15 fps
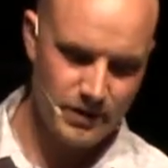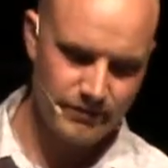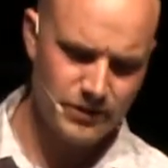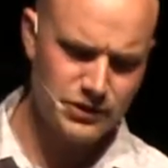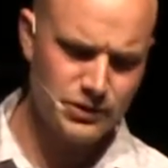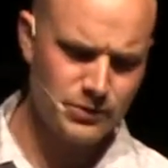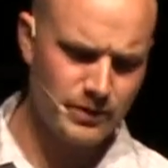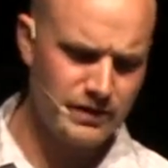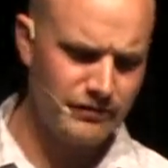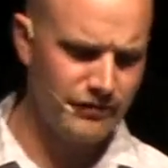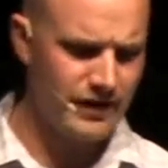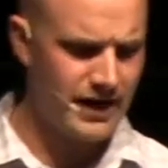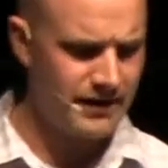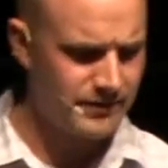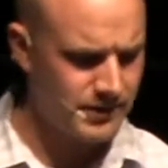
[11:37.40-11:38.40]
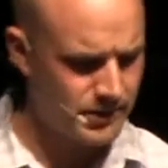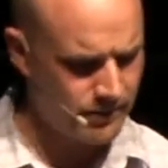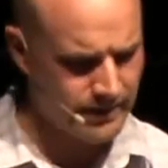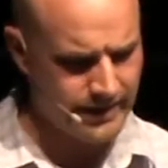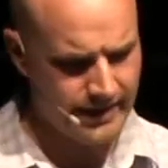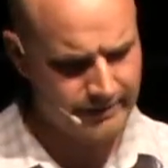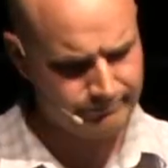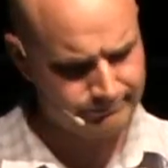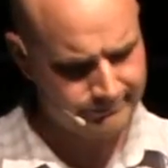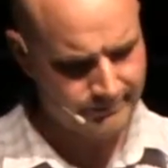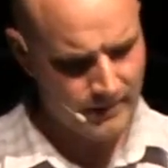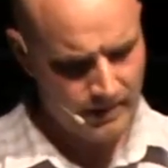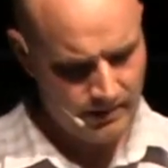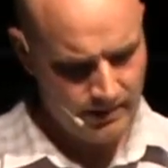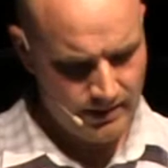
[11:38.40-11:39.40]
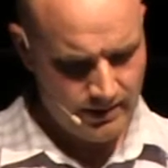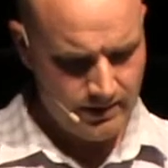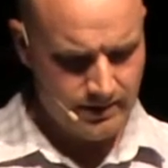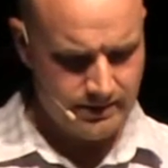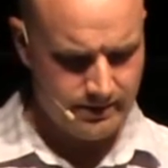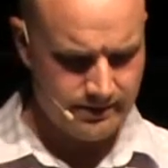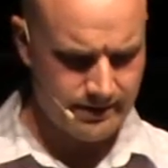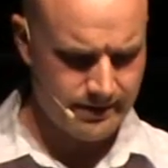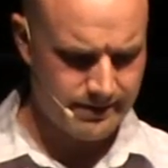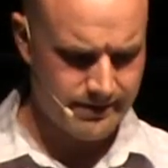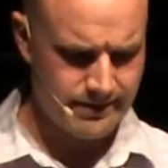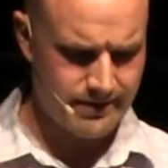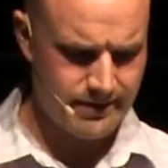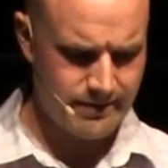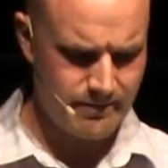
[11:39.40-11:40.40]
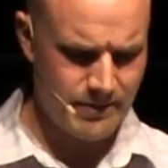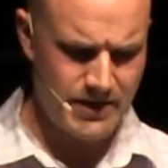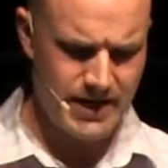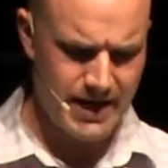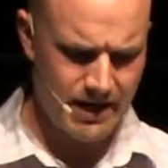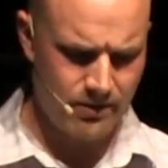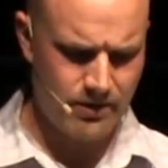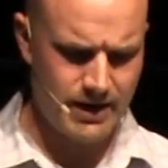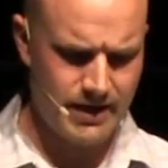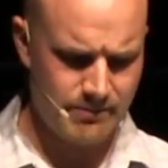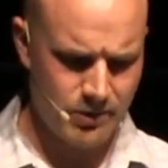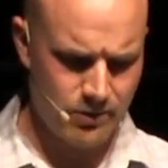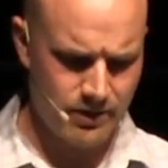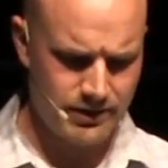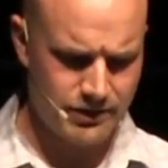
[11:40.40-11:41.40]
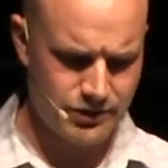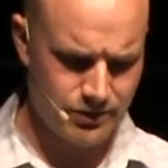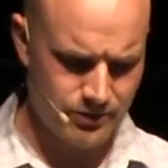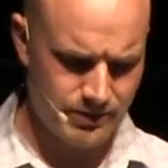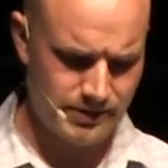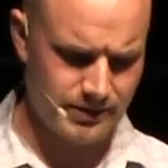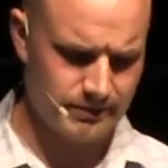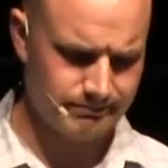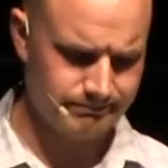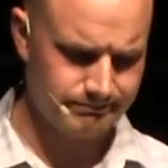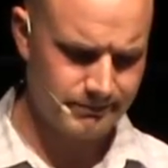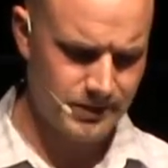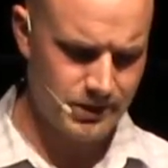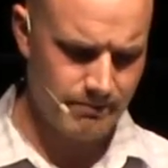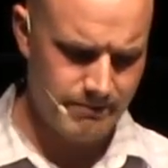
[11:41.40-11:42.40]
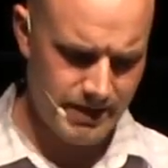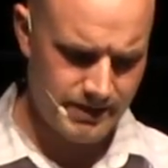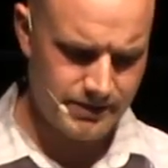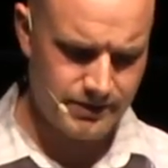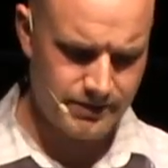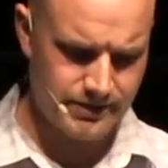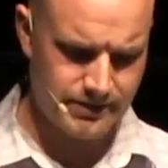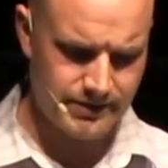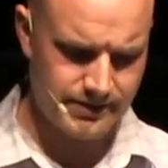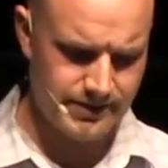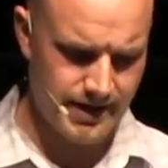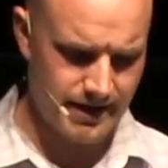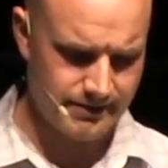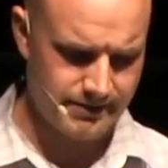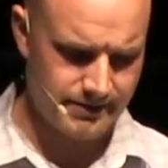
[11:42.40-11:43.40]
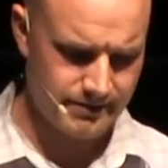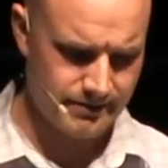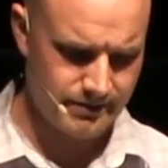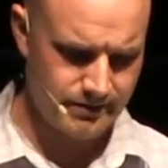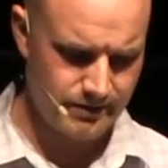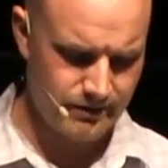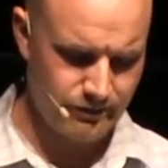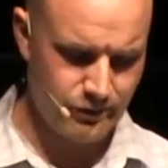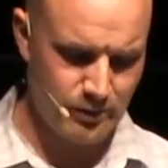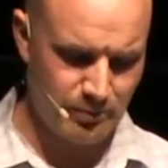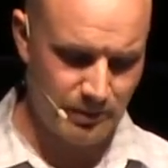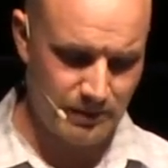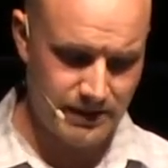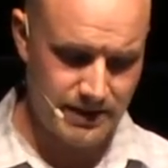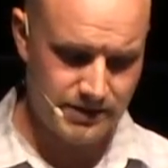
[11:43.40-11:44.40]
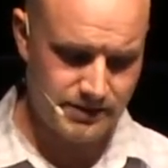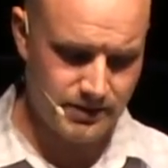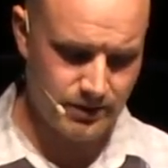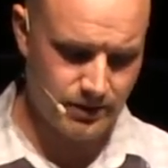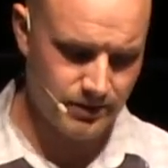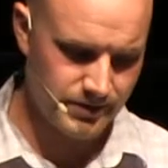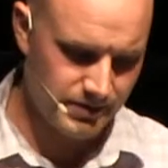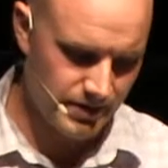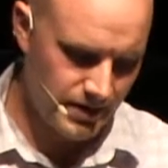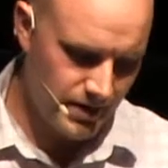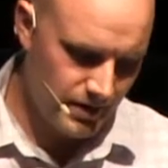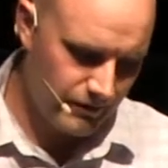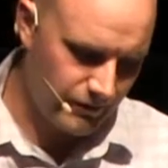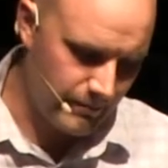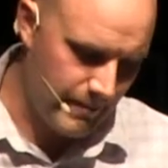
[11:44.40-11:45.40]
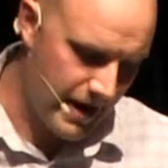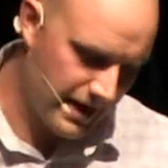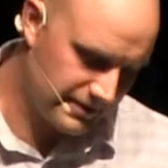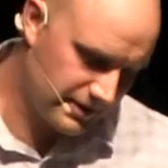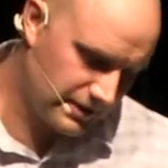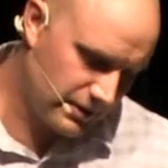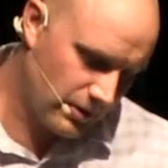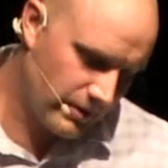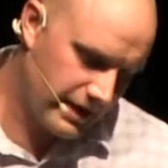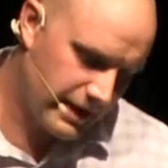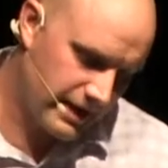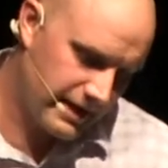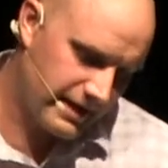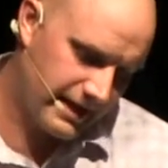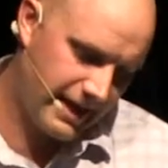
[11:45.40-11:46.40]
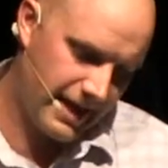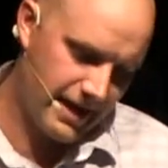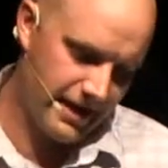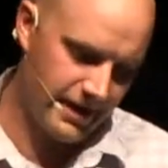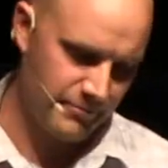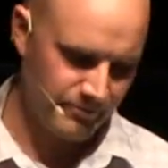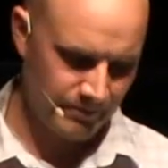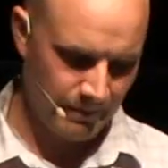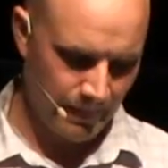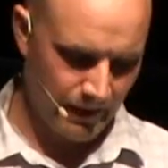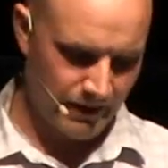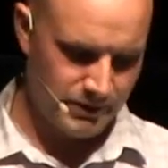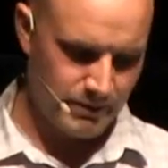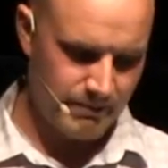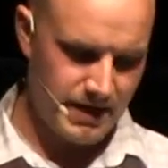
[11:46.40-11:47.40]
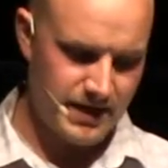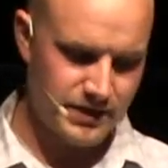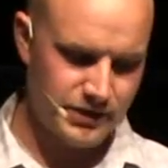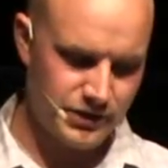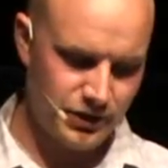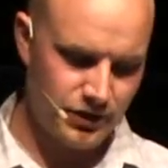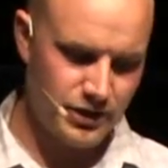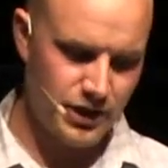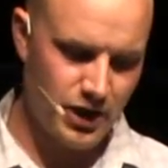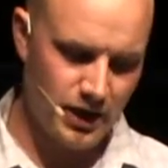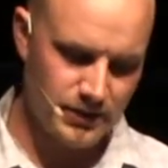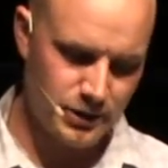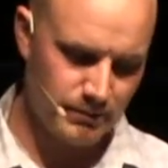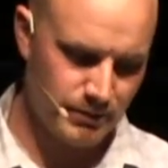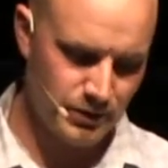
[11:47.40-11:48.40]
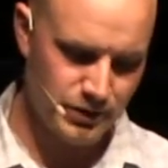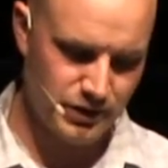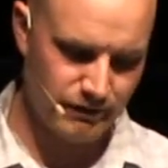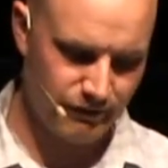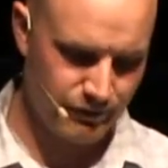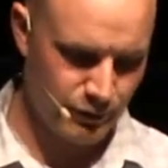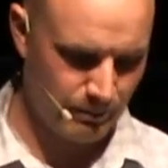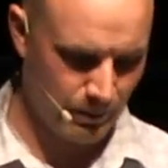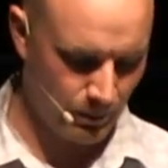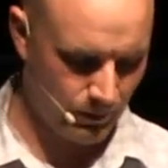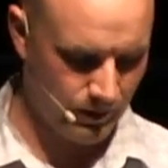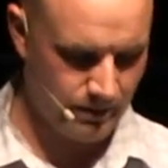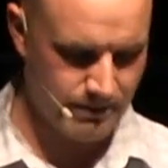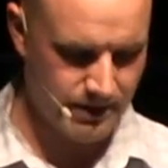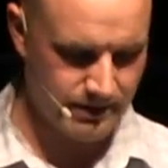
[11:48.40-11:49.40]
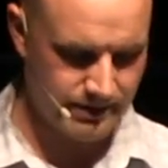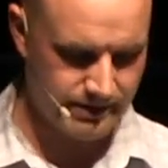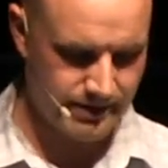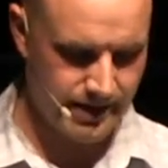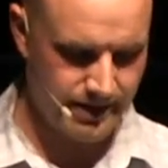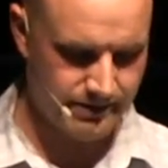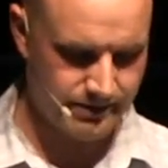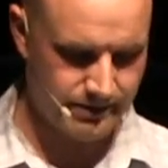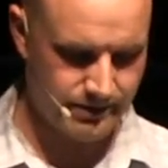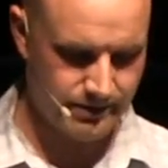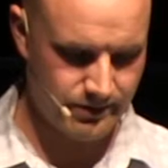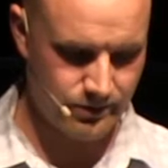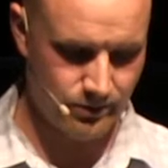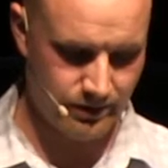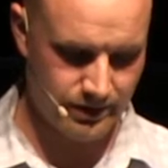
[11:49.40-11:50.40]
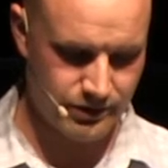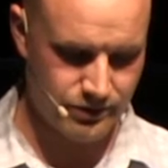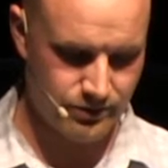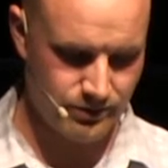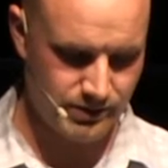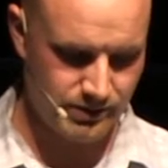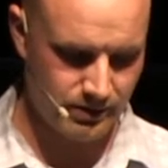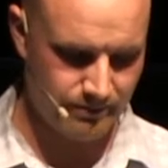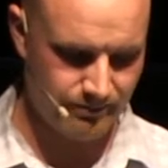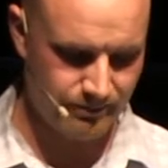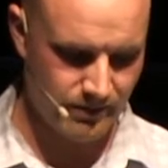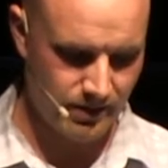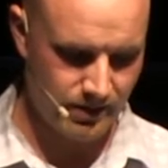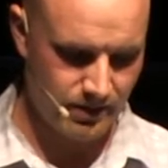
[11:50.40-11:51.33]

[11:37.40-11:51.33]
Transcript: Verse 25 to 28 says this But now I am going to Jerusalem to minister to the saints, for it pleased those from Macedonia and Achaia to make a certain contribution for the poor among the saints who are in Jerusalem.